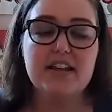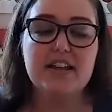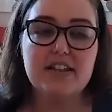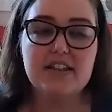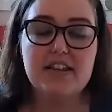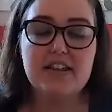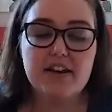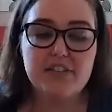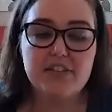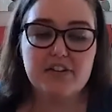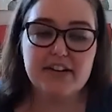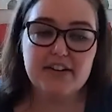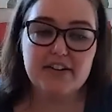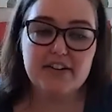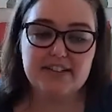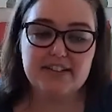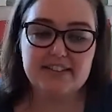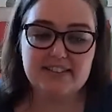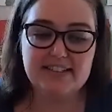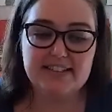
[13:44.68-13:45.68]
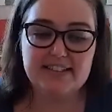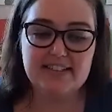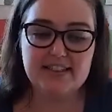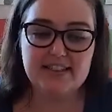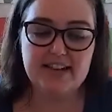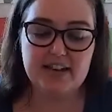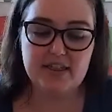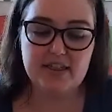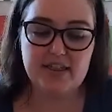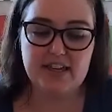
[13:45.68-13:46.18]
The other areas that
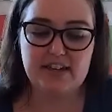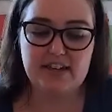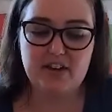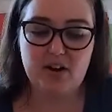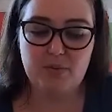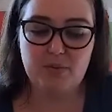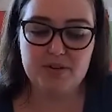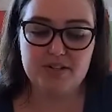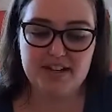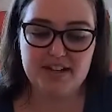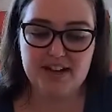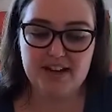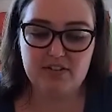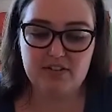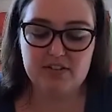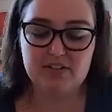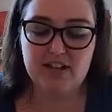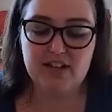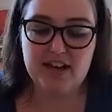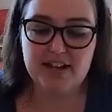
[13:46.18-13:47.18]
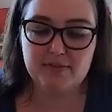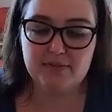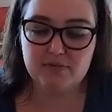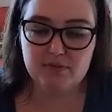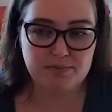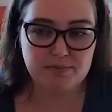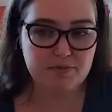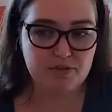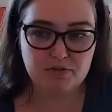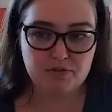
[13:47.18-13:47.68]
I think always have a lot of
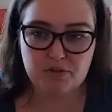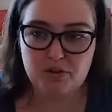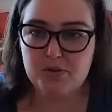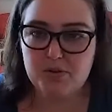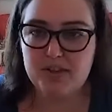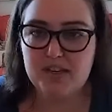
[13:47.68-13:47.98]
room for growth,